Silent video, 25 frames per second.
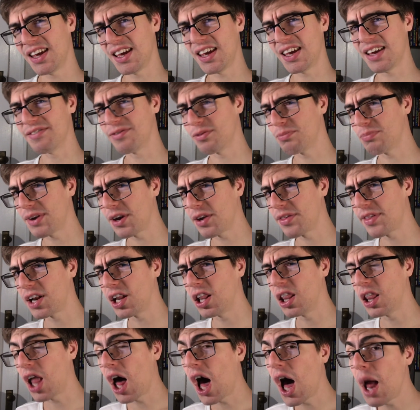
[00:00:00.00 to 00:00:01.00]
even better than
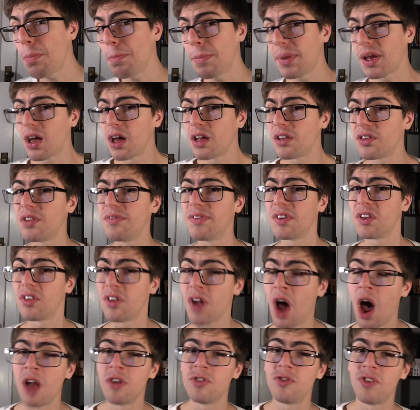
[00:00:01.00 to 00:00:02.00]
a lot because of its
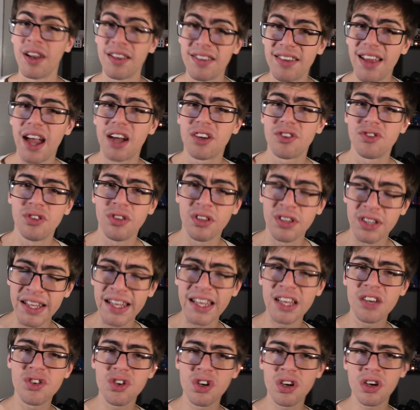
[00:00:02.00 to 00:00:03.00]
non-transactional
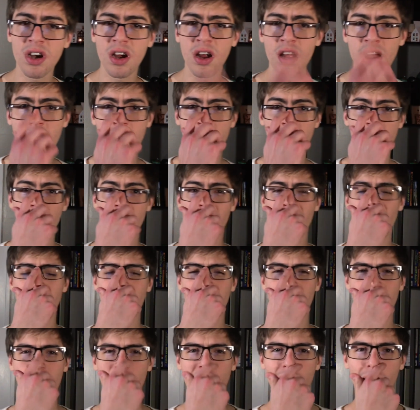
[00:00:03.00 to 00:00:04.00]
nature.
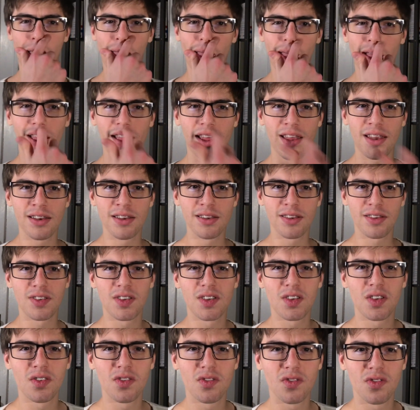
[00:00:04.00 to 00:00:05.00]
And
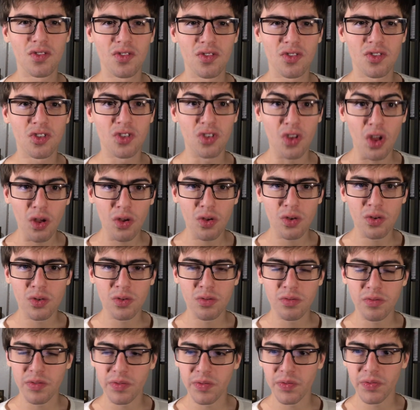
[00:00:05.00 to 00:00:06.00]

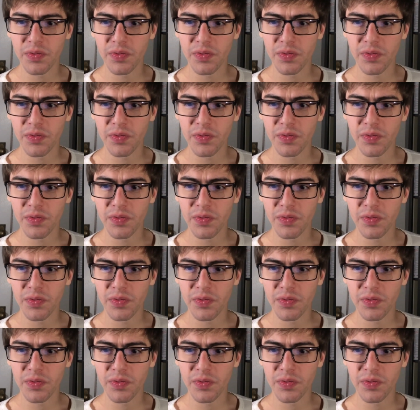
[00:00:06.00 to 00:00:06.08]
so,